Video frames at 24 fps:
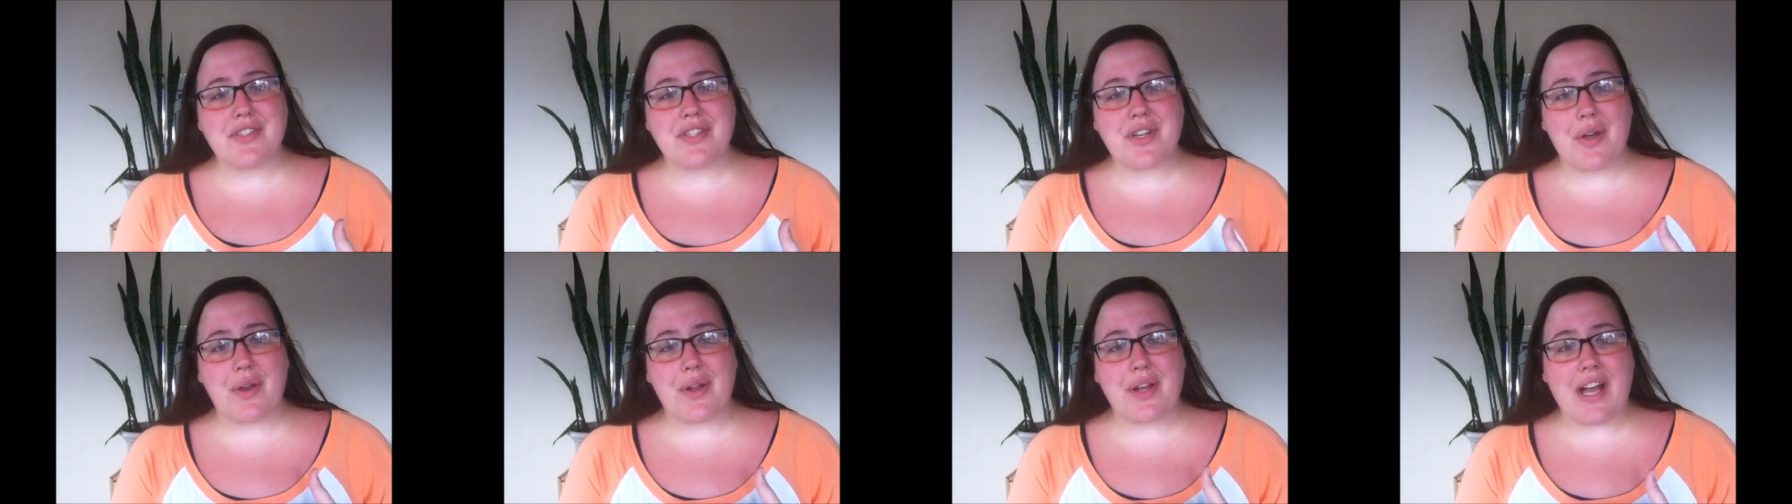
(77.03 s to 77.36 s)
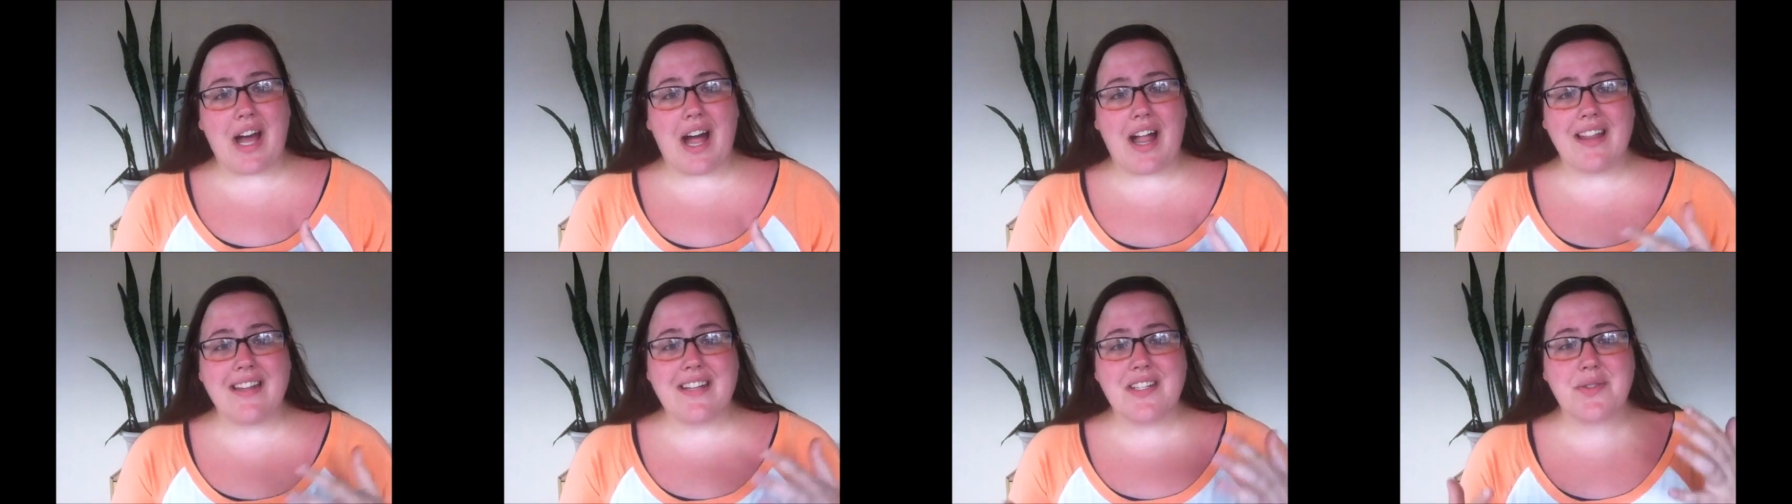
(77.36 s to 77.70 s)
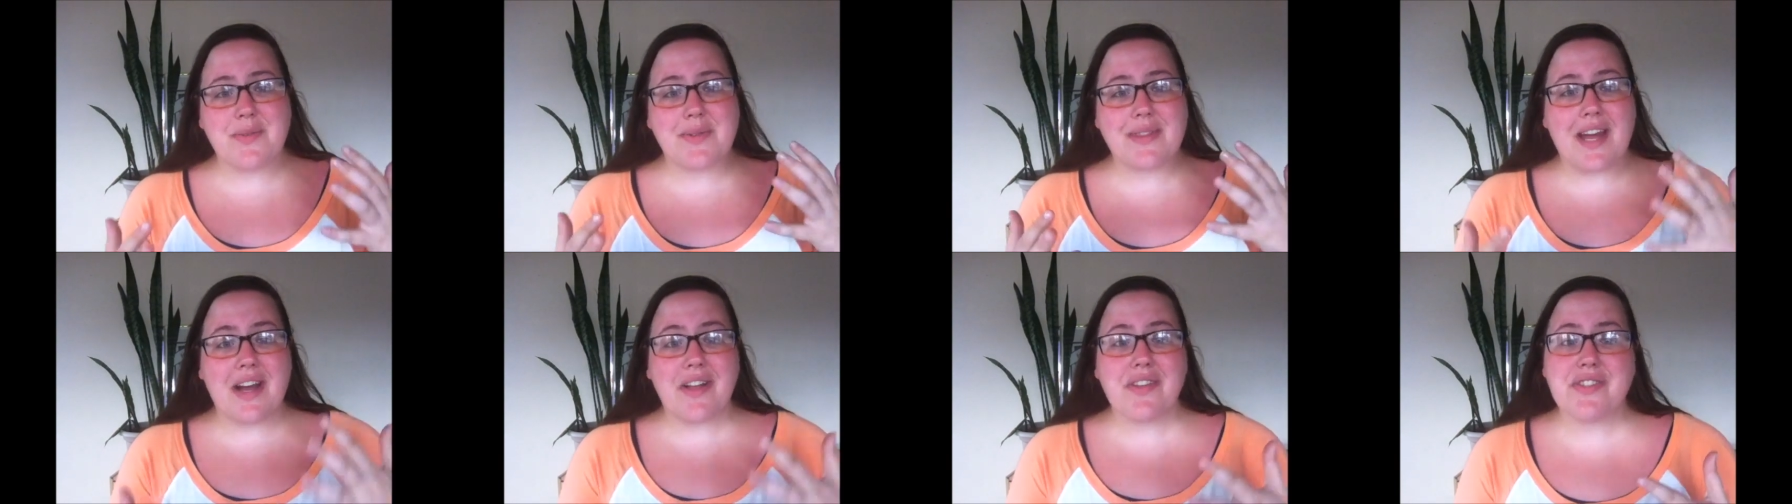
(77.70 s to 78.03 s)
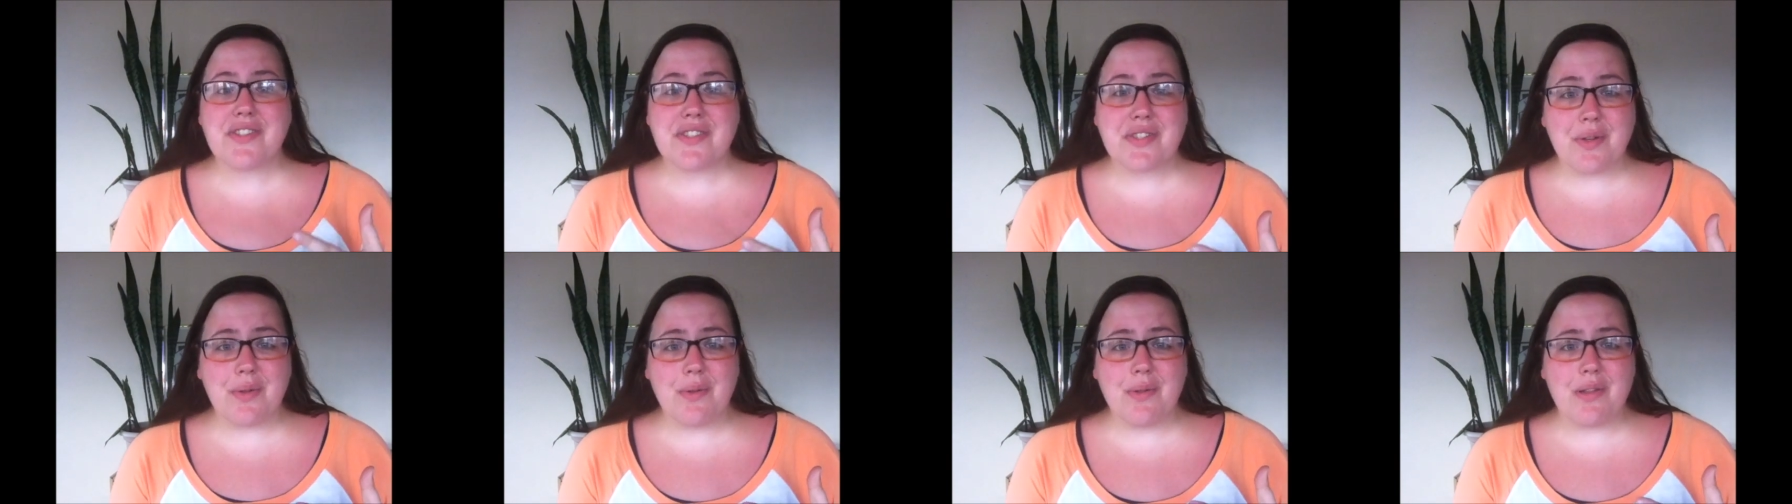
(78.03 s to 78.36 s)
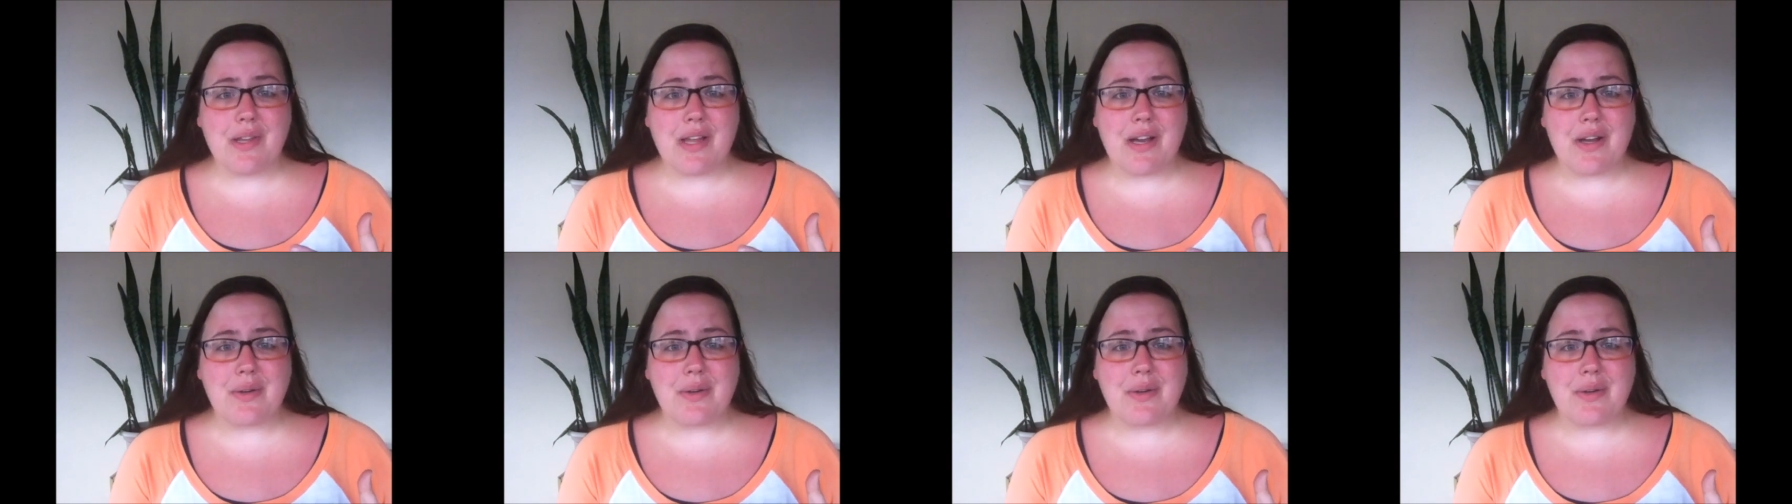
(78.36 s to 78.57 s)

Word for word: to go to college without student